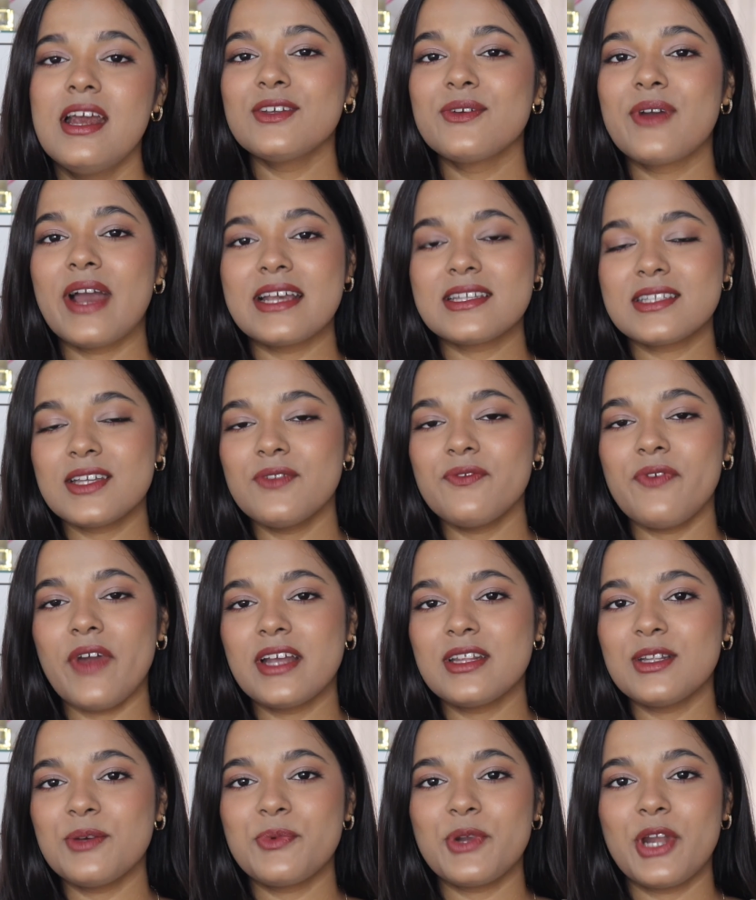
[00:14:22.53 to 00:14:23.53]
You guys can
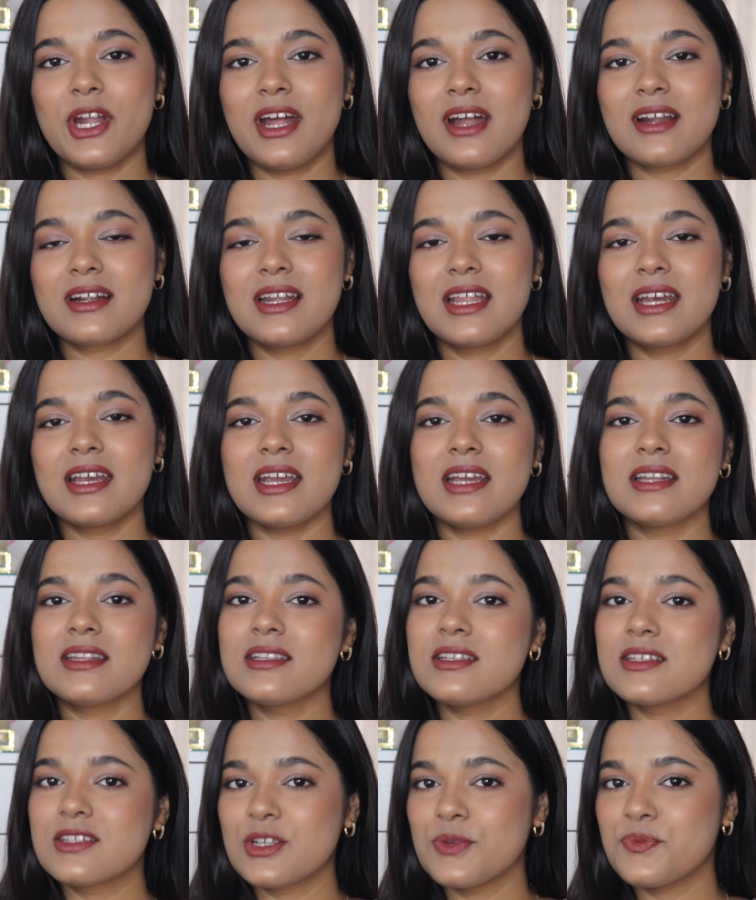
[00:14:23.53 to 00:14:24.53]
find the product link in
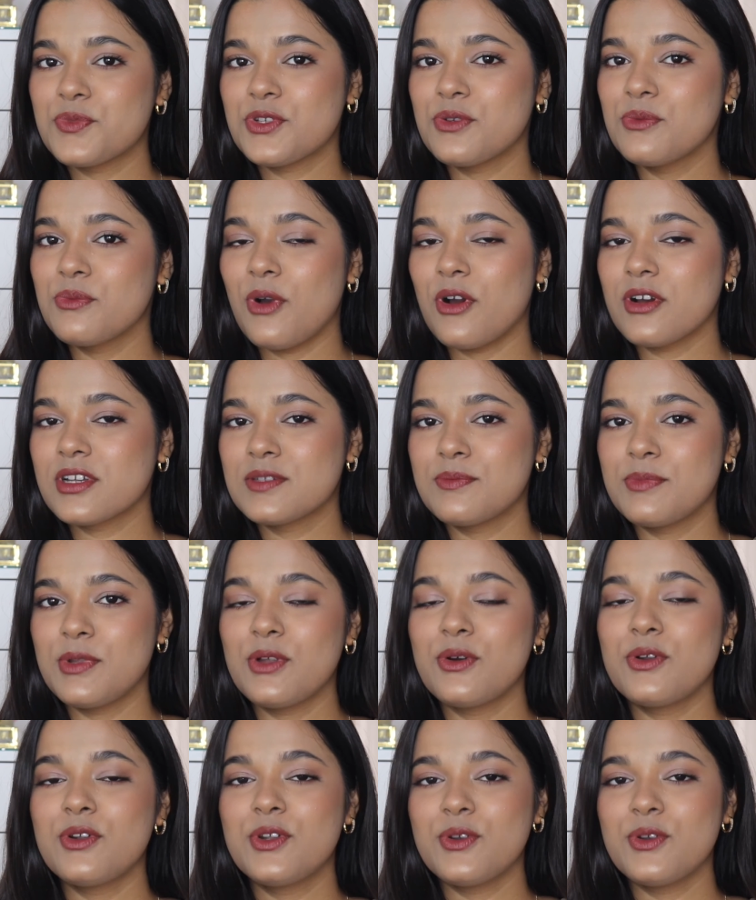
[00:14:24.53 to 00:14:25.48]
the description box below.